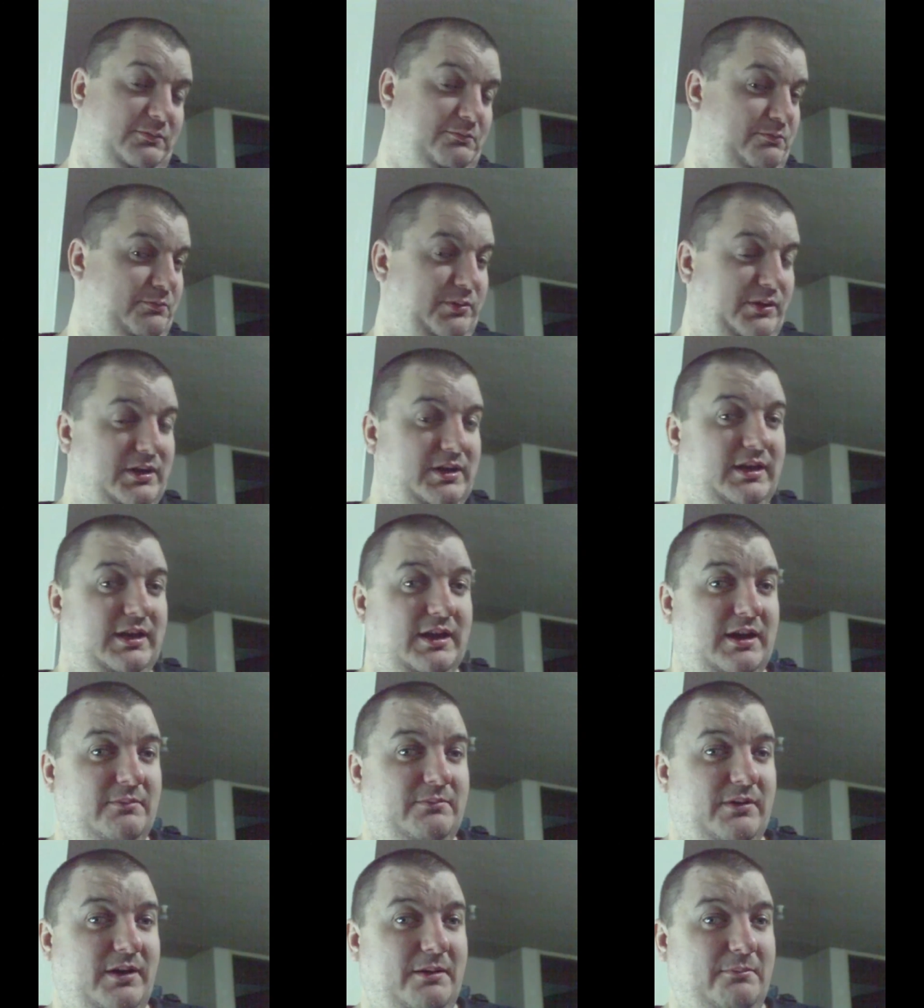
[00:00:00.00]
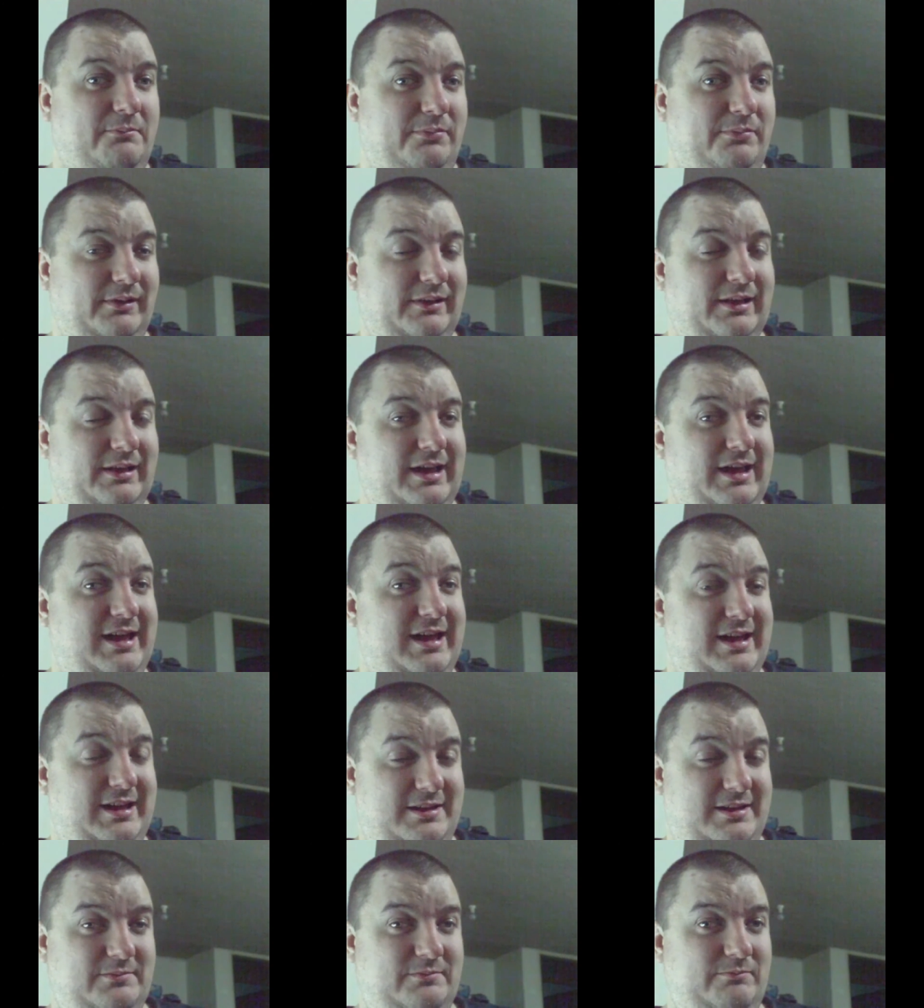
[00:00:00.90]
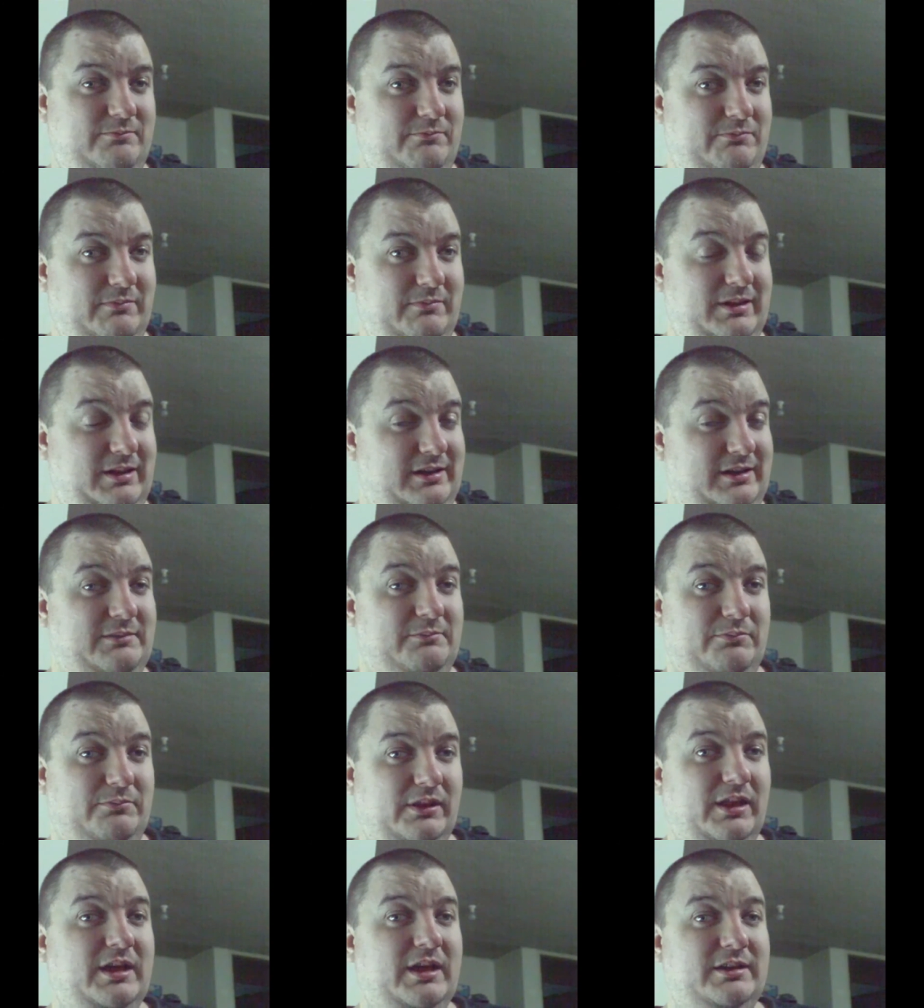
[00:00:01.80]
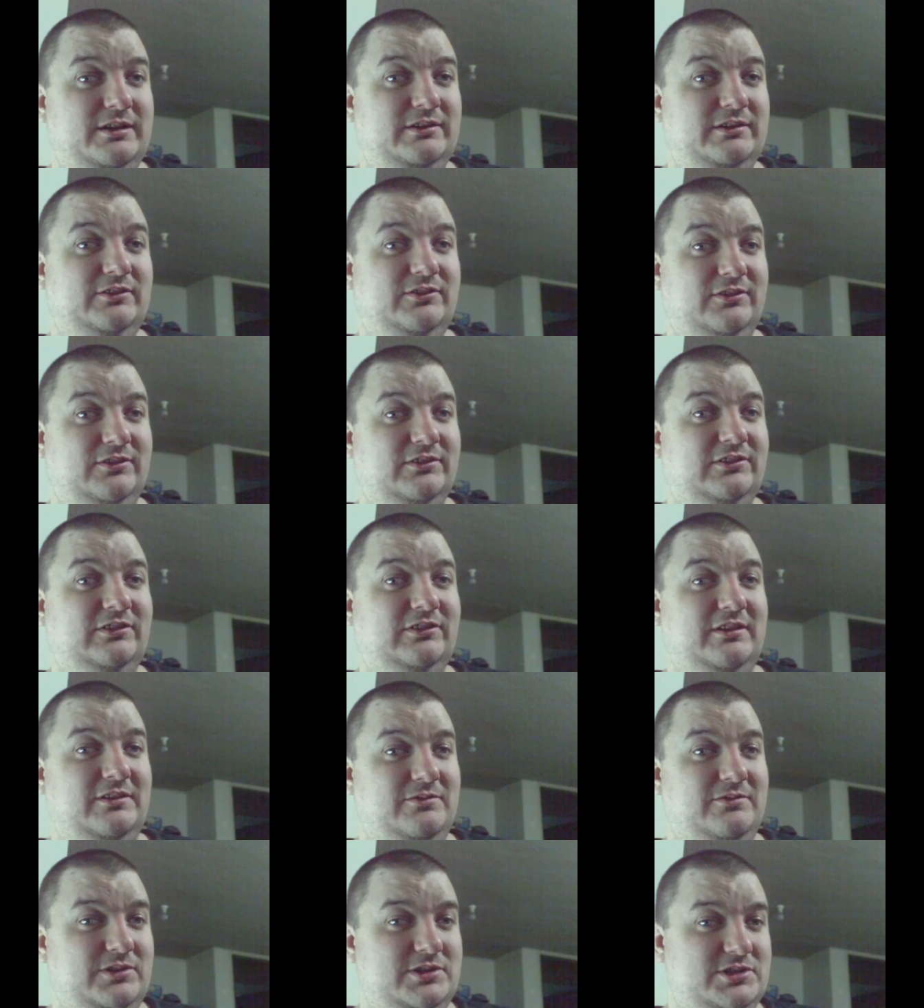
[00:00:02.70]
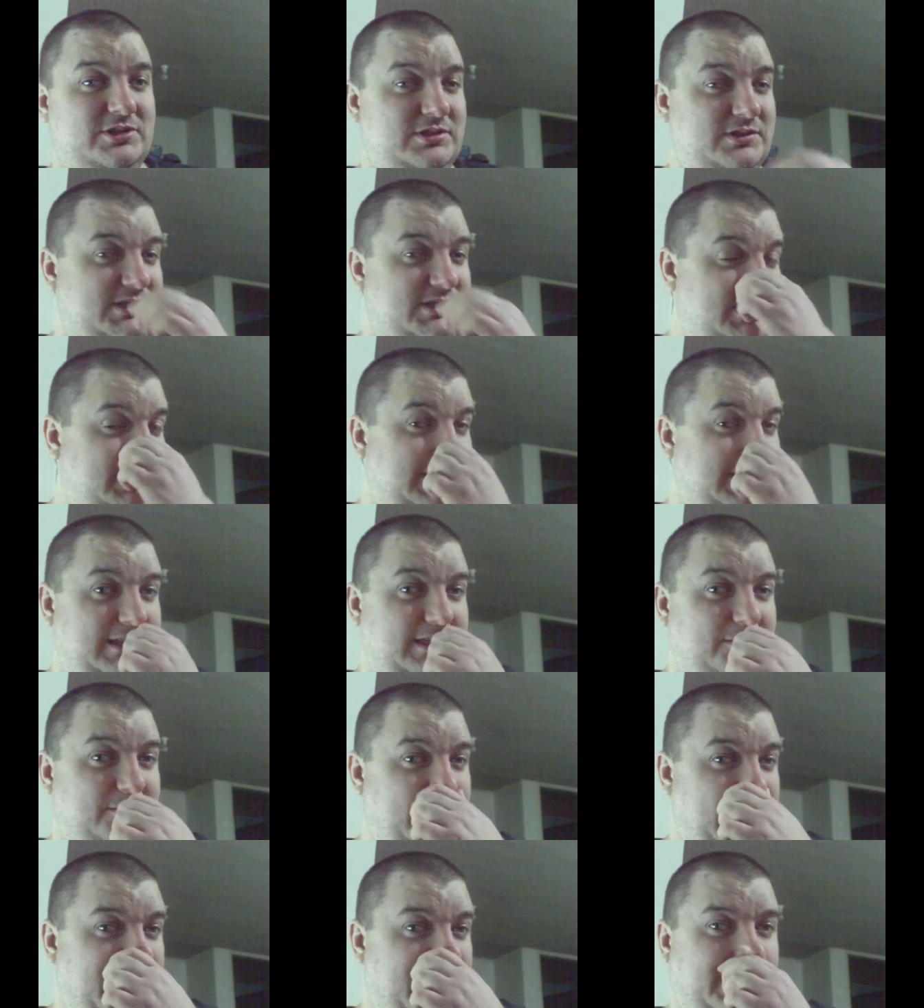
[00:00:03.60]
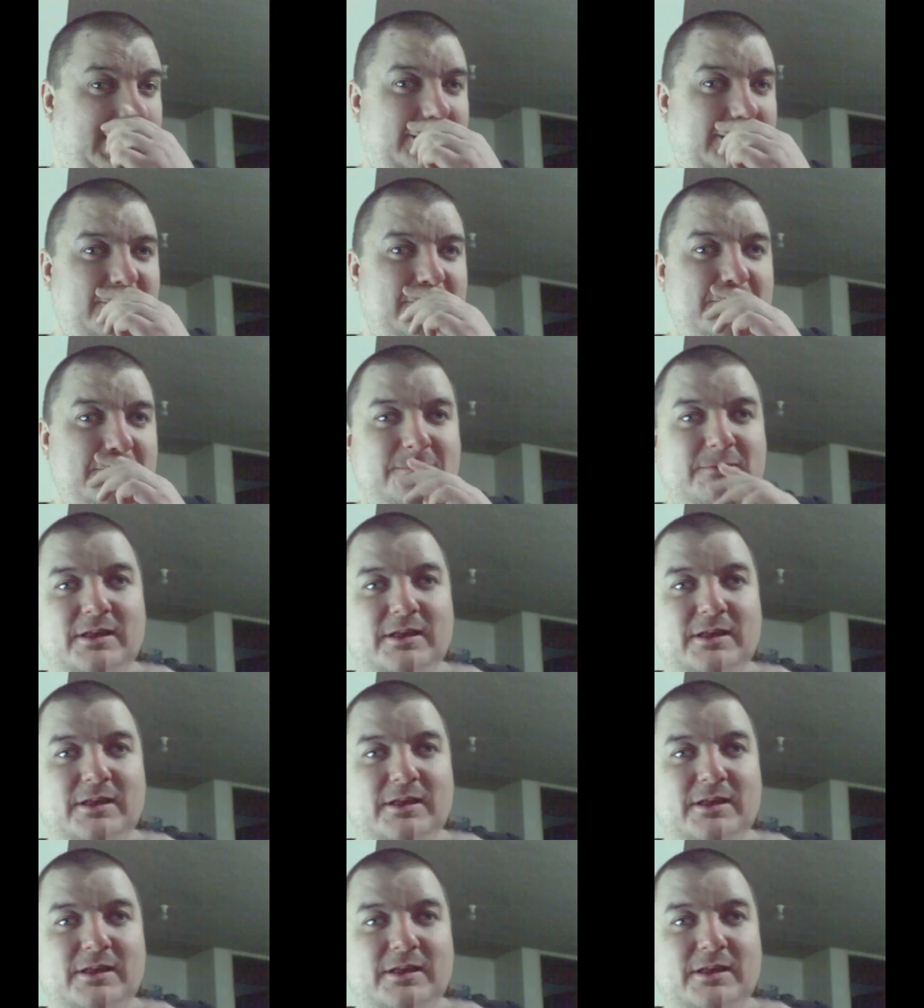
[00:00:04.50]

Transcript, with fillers: is beating up and he bloodies Sid Vicious in the back.